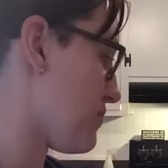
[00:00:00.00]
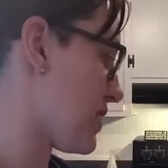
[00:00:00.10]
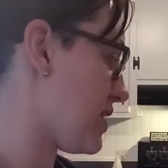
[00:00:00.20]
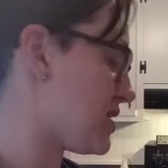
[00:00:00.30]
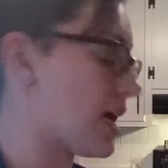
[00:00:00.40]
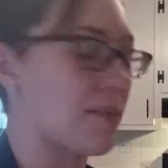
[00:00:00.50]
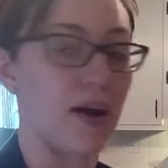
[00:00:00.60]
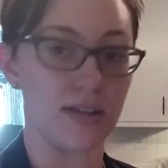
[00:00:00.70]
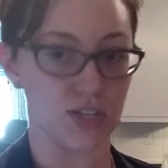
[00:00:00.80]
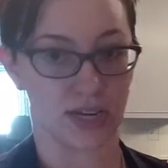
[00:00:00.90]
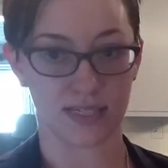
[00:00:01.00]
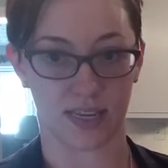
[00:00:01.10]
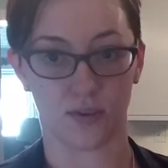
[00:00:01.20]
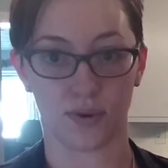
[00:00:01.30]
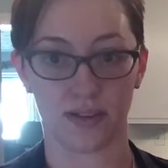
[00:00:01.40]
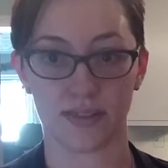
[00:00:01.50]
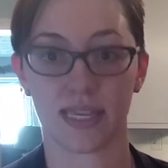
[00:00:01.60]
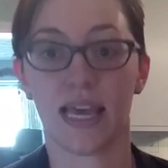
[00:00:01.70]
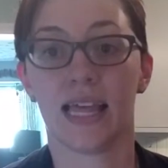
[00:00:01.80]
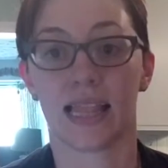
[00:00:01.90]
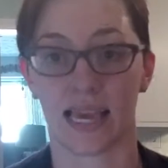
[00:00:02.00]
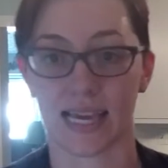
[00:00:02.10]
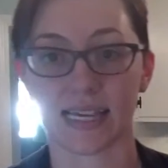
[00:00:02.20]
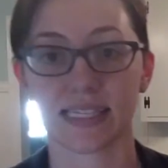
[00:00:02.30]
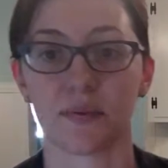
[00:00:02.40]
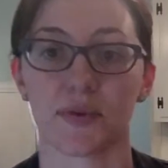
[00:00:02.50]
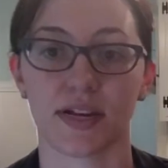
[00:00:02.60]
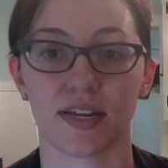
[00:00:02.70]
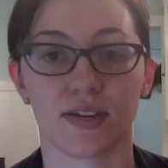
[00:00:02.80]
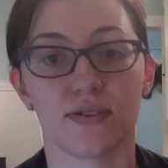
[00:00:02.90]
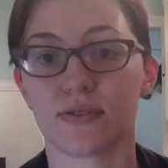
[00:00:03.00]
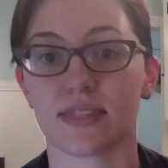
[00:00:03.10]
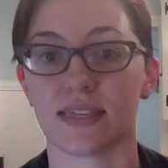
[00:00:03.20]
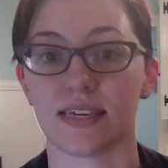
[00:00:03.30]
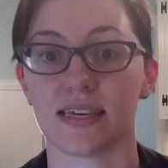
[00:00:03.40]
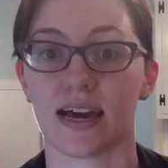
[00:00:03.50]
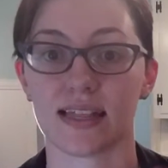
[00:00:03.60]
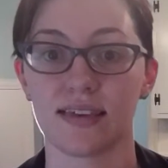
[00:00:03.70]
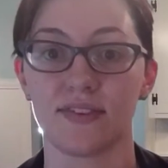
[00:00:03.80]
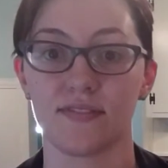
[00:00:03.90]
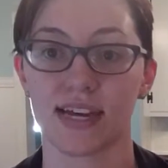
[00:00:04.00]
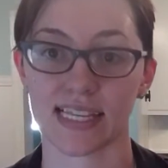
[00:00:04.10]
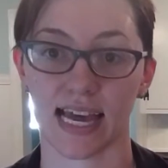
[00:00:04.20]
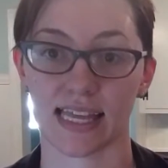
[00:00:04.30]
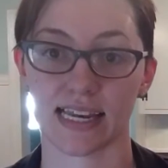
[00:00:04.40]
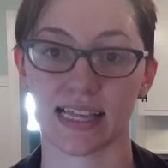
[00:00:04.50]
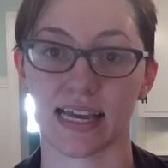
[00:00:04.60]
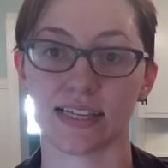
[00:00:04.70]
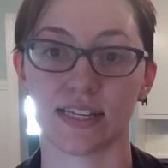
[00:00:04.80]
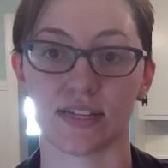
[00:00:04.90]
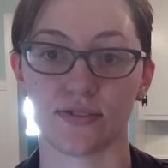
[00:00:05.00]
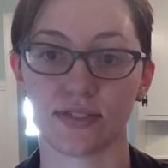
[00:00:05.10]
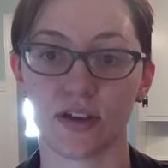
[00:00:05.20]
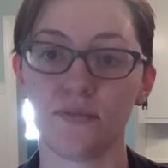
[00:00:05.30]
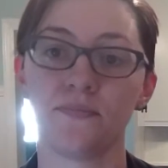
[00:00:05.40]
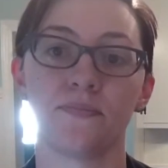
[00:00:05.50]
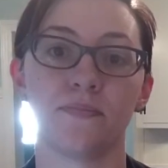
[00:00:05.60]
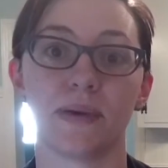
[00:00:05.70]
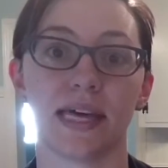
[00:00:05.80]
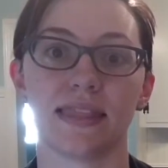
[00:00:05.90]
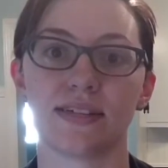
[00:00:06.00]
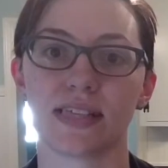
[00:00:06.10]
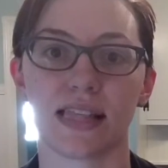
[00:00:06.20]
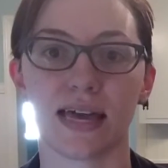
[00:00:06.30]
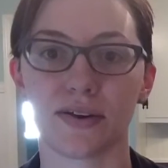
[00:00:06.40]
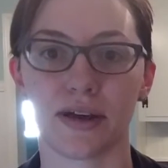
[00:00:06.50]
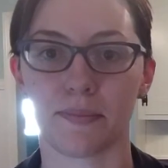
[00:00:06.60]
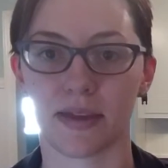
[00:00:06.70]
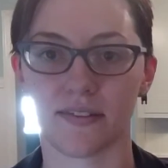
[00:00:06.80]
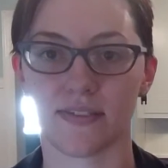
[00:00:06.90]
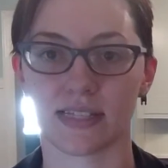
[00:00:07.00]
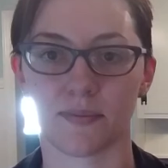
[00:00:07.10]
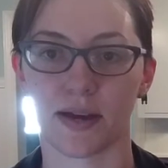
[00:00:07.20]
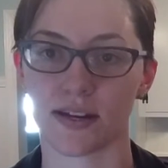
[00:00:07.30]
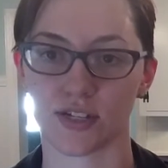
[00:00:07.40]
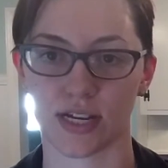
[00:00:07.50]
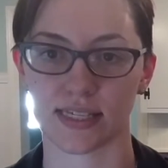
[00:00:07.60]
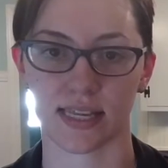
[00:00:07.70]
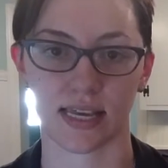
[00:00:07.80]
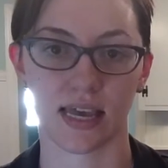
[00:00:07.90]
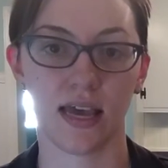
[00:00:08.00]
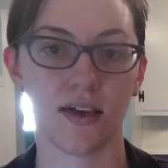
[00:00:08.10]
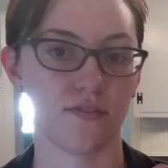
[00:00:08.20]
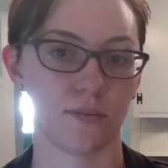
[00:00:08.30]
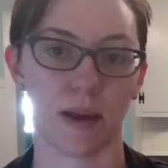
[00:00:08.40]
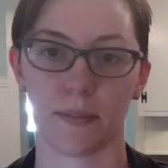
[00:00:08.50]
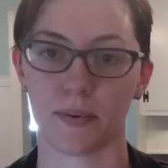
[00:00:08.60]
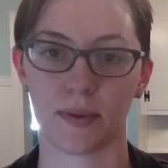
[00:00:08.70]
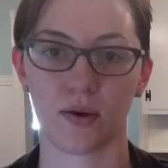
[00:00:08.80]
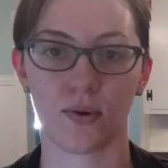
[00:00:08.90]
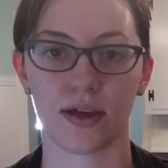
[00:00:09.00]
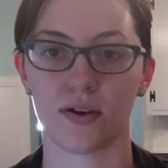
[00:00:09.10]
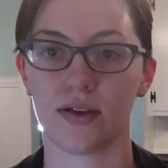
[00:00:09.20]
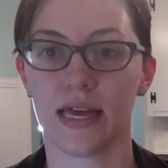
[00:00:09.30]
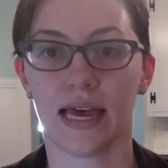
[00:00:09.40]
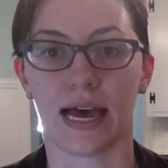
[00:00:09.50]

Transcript: we're going to talk about ingesting oils. Like I said, we're going to use the Young Living Vitality line to do so, but there's a lot of great benefits about ingesting. For peppermint oil,